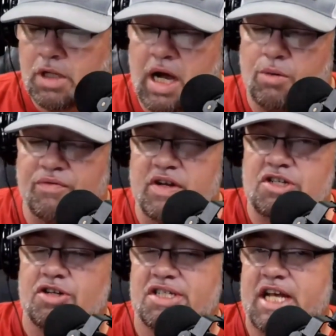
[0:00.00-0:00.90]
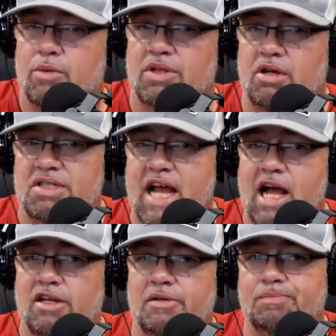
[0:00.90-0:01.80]
I would venture to say with their
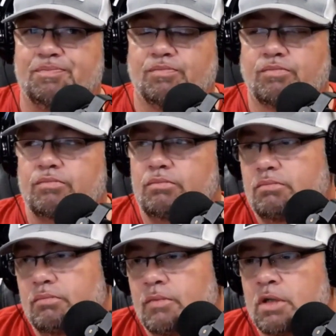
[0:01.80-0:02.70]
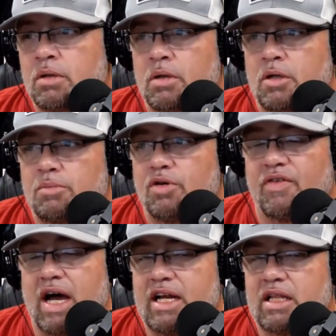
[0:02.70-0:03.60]
talent
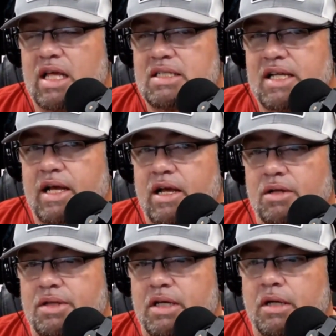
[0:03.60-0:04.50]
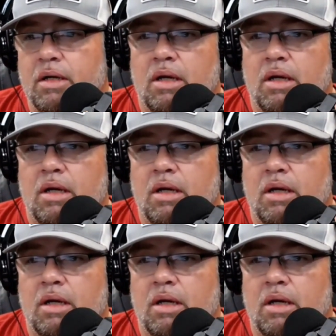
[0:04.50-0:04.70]
providing they stay healthy,